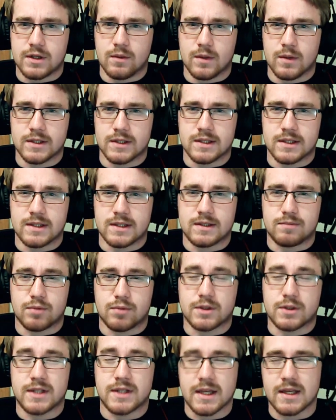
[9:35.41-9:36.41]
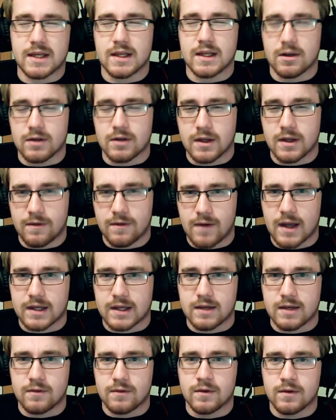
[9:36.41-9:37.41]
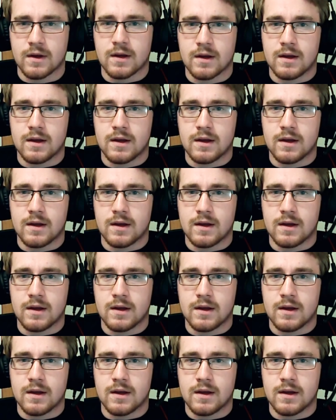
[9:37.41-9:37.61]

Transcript: It wasn't particularly effective.